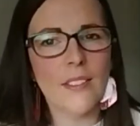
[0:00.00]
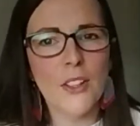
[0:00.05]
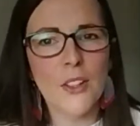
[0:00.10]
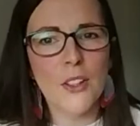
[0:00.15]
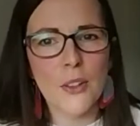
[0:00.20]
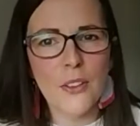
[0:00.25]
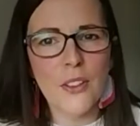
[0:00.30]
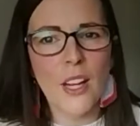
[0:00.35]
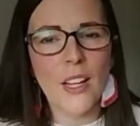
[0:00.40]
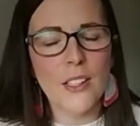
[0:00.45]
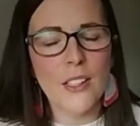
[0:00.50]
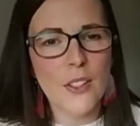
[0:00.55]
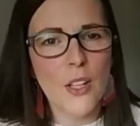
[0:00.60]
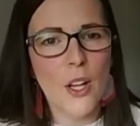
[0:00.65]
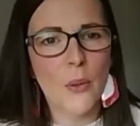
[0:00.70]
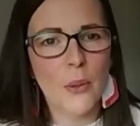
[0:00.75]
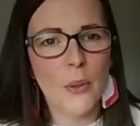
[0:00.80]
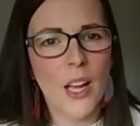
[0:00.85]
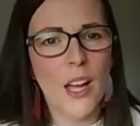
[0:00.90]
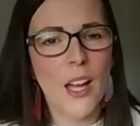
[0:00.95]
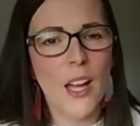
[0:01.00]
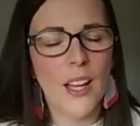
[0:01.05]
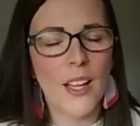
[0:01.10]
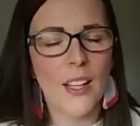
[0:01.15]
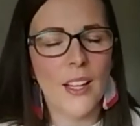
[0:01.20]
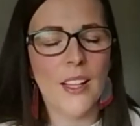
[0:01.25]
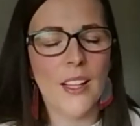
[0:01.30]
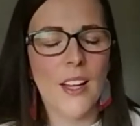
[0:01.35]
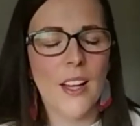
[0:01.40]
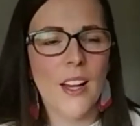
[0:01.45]
that's
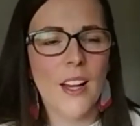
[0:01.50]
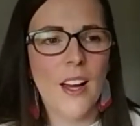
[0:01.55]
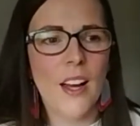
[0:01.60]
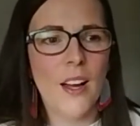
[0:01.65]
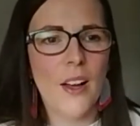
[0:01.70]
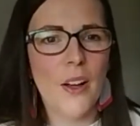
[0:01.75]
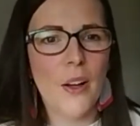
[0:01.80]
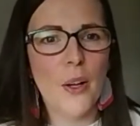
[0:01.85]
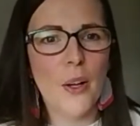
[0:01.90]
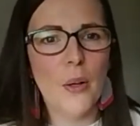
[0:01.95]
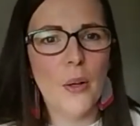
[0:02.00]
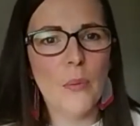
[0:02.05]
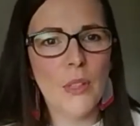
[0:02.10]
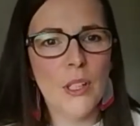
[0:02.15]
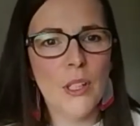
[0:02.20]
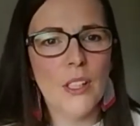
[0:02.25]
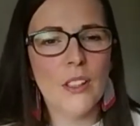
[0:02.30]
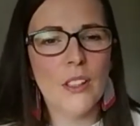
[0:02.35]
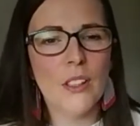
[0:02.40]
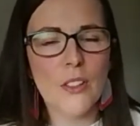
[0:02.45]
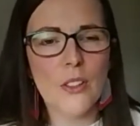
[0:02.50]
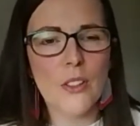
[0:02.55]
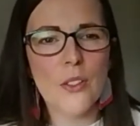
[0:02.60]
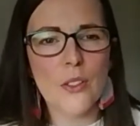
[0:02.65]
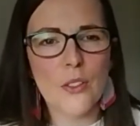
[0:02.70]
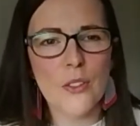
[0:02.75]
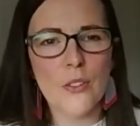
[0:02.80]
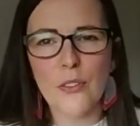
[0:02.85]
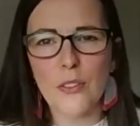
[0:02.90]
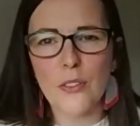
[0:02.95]
okay. You can
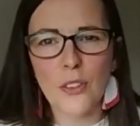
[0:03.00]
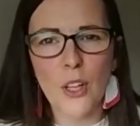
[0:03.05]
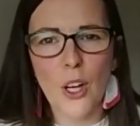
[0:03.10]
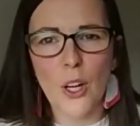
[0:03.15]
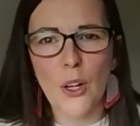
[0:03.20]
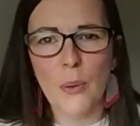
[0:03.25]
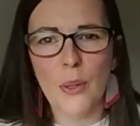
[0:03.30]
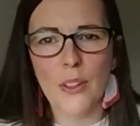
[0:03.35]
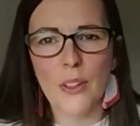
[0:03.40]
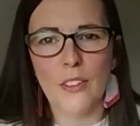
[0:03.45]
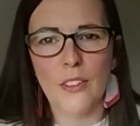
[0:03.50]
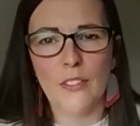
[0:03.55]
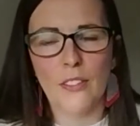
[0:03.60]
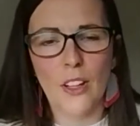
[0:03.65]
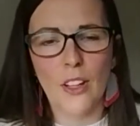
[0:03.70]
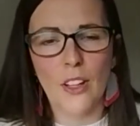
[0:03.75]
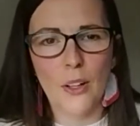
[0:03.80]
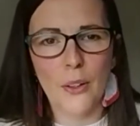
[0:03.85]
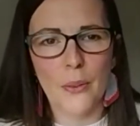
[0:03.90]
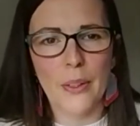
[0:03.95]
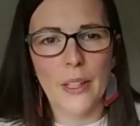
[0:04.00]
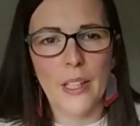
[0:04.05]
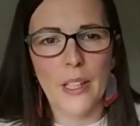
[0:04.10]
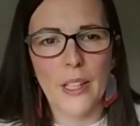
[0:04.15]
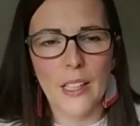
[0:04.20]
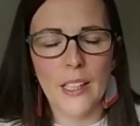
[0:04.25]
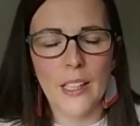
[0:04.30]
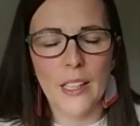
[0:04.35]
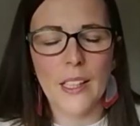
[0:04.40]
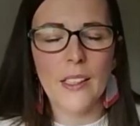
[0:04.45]
just go with your flow,
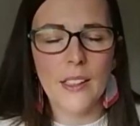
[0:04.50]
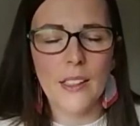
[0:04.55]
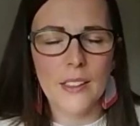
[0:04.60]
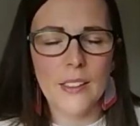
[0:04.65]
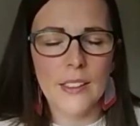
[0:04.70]
really.